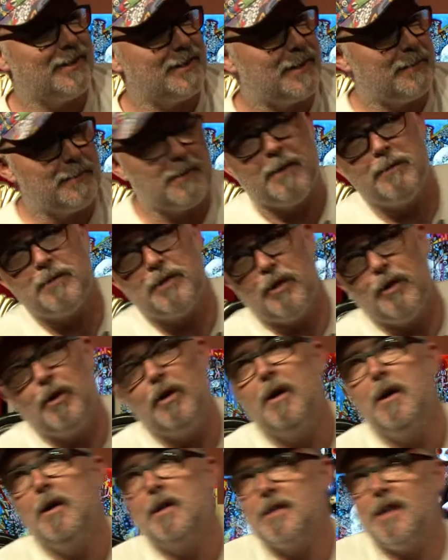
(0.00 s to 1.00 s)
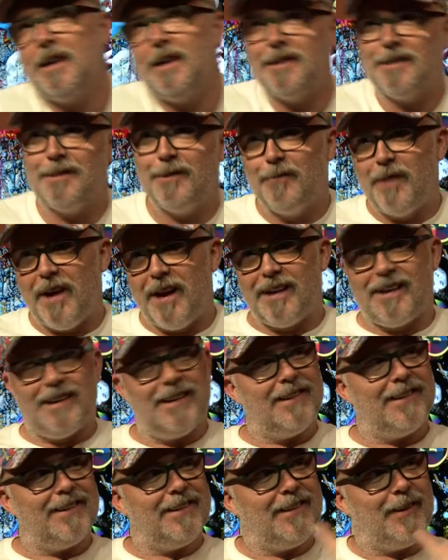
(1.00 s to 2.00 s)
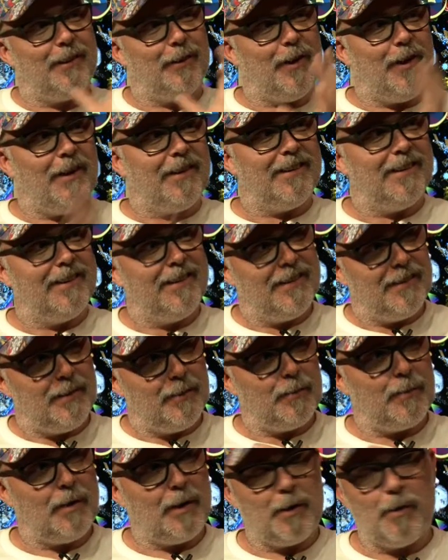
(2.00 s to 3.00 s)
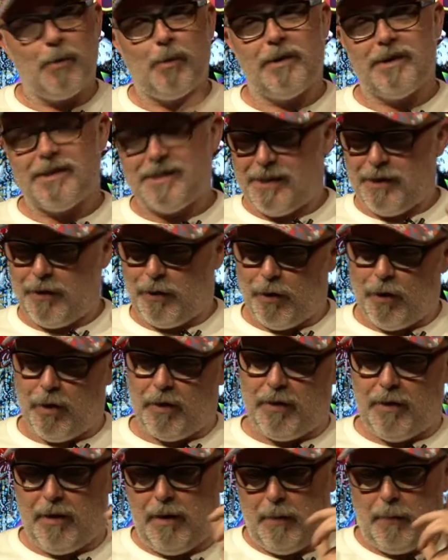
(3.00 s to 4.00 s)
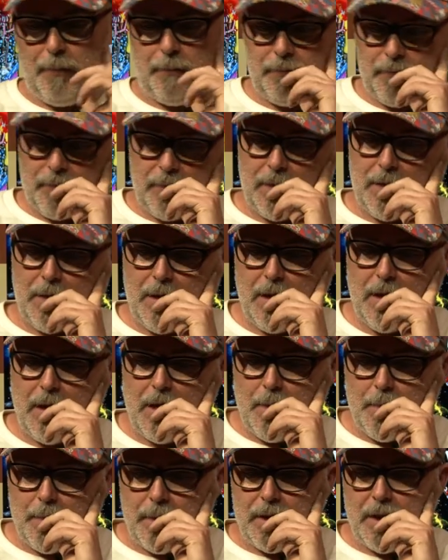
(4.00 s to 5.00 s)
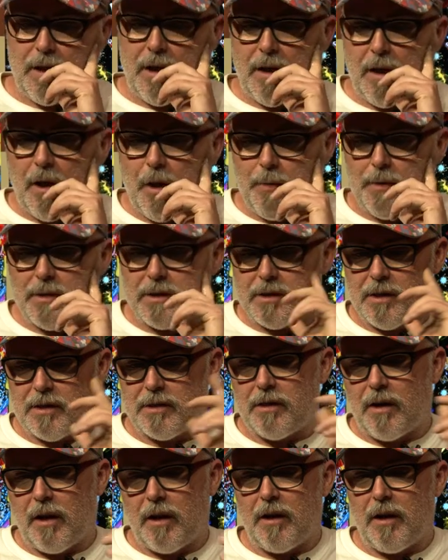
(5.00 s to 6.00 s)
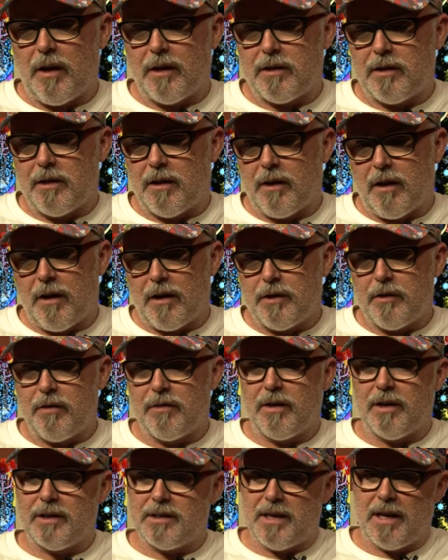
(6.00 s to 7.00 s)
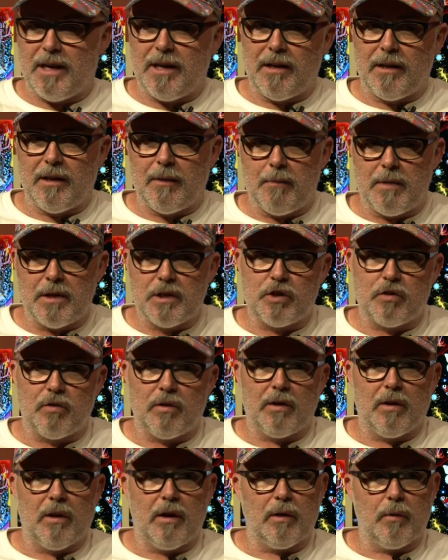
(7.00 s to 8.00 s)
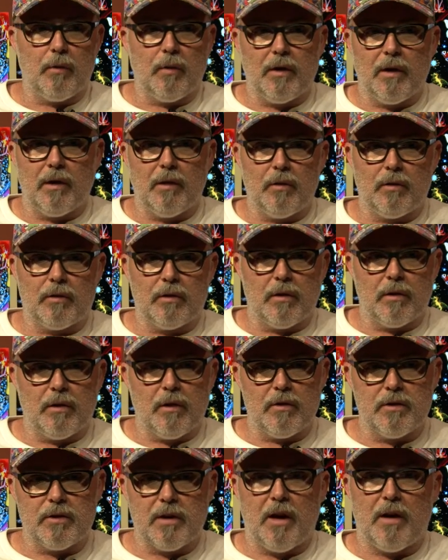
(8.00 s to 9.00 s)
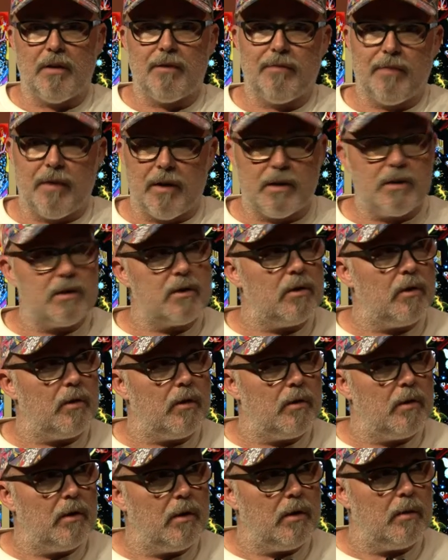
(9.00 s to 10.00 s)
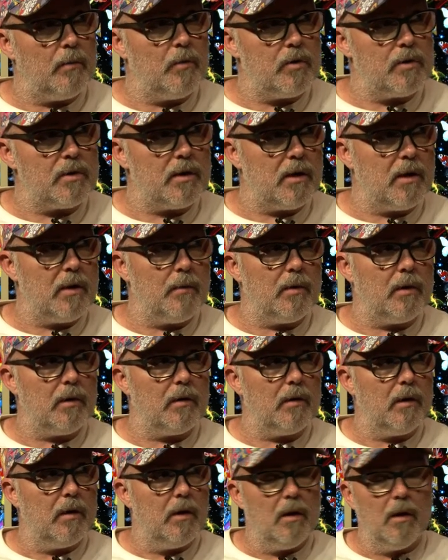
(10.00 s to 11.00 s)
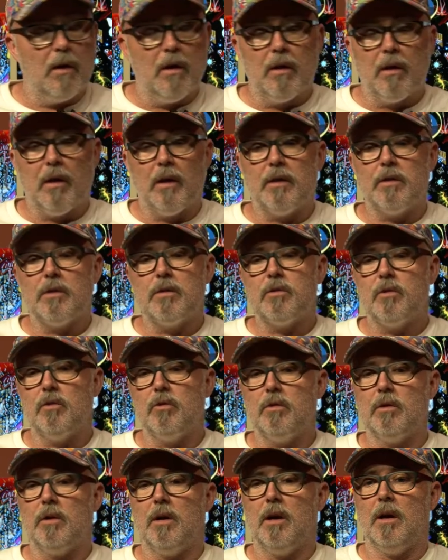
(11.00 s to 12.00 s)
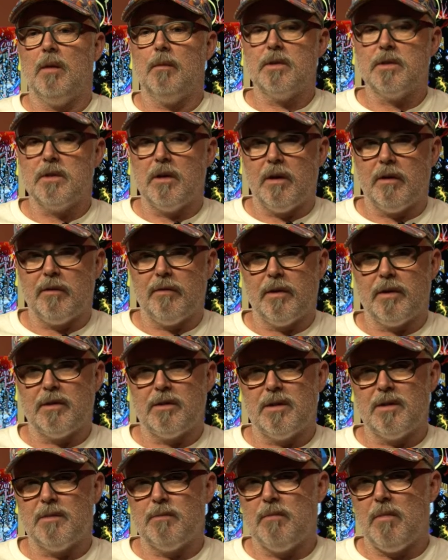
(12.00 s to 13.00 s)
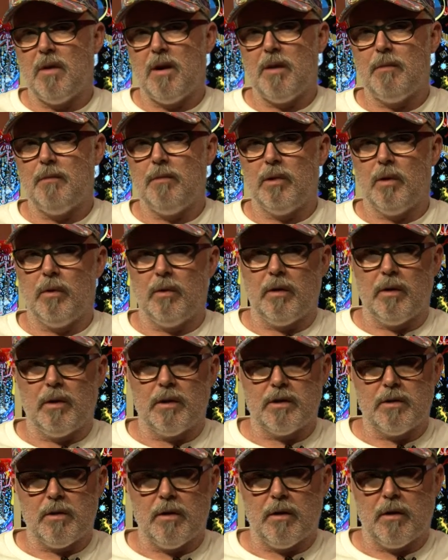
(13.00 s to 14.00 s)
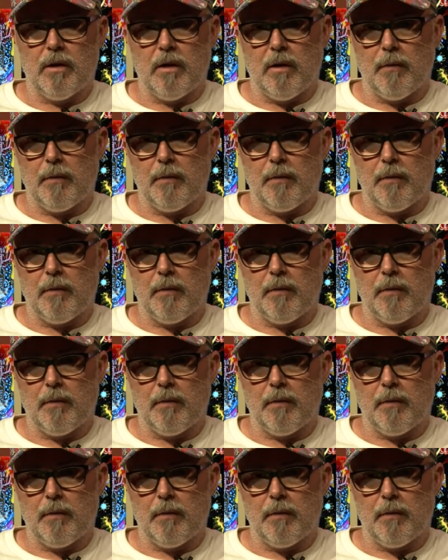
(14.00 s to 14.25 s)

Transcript: It sometimes you know it's hard to pack in a lot, like you want to say a lot. Um, but yeah, I hope it's just I like the idea of like tending the mystery. Like when I looked at those artifacts, you know, in the museum and in, like Tutankhamun's artifacts, it's mind blowing. It's not.